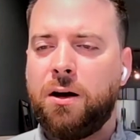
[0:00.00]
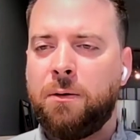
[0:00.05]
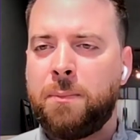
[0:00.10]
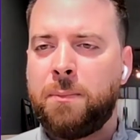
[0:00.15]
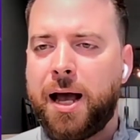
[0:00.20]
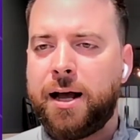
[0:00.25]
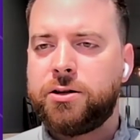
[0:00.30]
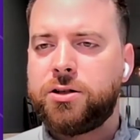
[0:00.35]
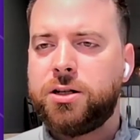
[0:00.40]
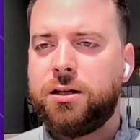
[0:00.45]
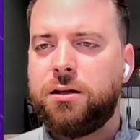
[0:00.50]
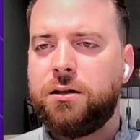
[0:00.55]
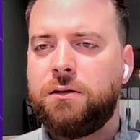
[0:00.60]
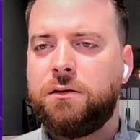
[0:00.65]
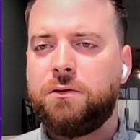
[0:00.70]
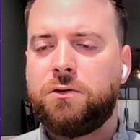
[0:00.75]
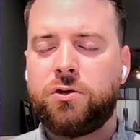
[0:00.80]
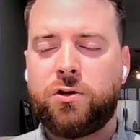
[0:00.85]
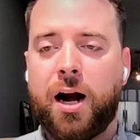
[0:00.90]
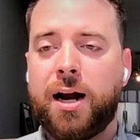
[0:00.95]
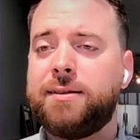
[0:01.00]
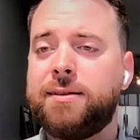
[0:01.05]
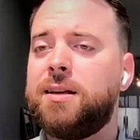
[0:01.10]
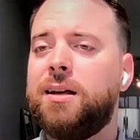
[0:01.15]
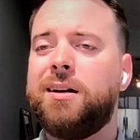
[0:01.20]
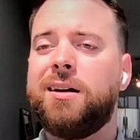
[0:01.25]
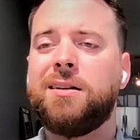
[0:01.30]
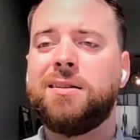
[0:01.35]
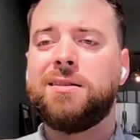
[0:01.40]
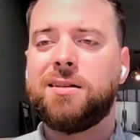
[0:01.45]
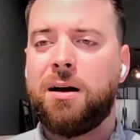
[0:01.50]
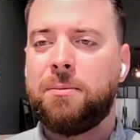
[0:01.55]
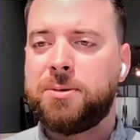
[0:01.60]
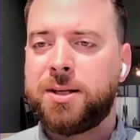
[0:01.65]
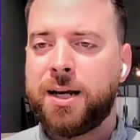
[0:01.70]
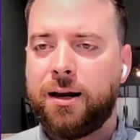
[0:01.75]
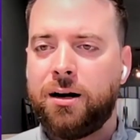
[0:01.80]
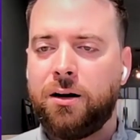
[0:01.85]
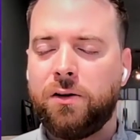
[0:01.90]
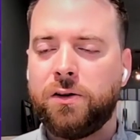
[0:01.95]
Imagine translating
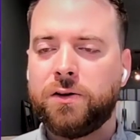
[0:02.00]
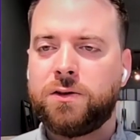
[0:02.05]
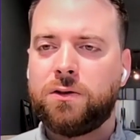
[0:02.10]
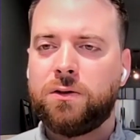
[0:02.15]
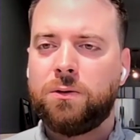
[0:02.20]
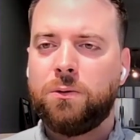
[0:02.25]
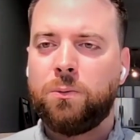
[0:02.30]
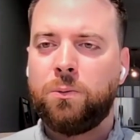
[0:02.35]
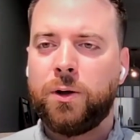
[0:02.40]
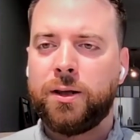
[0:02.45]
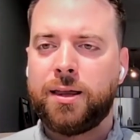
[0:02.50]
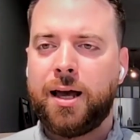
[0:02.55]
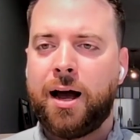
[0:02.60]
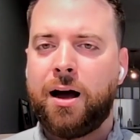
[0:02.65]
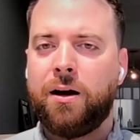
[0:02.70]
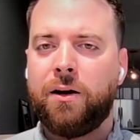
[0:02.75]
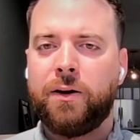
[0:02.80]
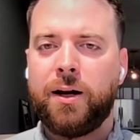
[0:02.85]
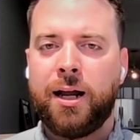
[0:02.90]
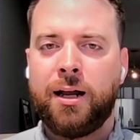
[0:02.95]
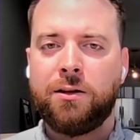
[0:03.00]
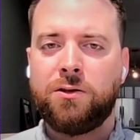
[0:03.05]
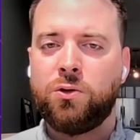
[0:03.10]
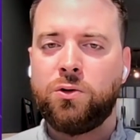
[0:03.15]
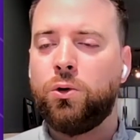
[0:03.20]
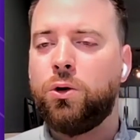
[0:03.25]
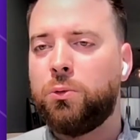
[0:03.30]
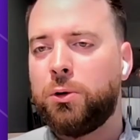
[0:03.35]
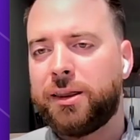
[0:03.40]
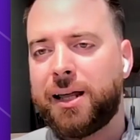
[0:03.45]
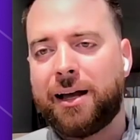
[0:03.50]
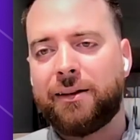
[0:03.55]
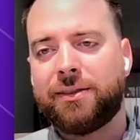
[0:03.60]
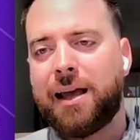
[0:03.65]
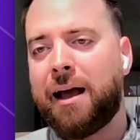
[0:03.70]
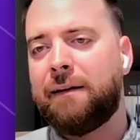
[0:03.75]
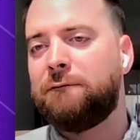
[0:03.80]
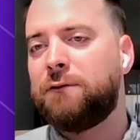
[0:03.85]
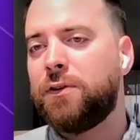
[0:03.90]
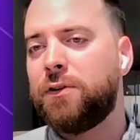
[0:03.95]
subtitles without a tool, without
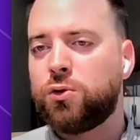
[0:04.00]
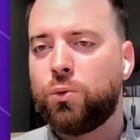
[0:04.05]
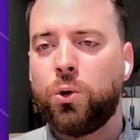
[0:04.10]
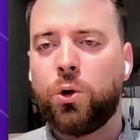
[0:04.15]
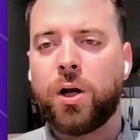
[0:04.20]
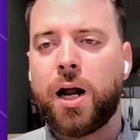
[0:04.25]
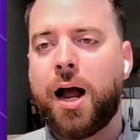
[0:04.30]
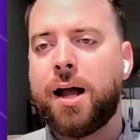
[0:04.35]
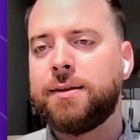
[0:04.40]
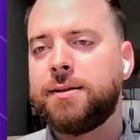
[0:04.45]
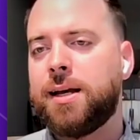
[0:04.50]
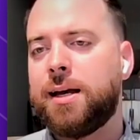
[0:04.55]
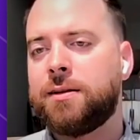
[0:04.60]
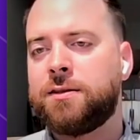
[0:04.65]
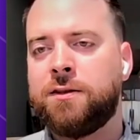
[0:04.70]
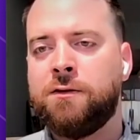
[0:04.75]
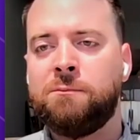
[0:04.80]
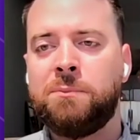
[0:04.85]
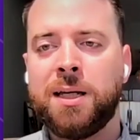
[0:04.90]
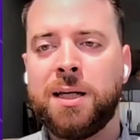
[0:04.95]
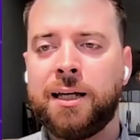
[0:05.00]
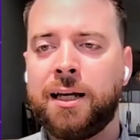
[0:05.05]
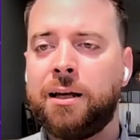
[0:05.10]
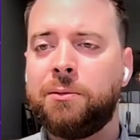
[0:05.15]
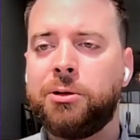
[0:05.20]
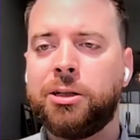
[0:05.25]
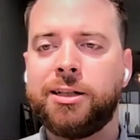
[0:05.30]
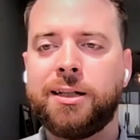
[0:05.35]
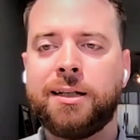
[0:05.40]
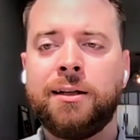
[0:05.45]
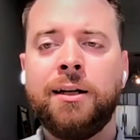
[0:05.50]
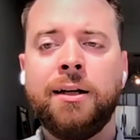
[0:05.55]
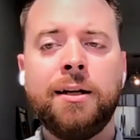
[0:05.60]
that visual context of being able to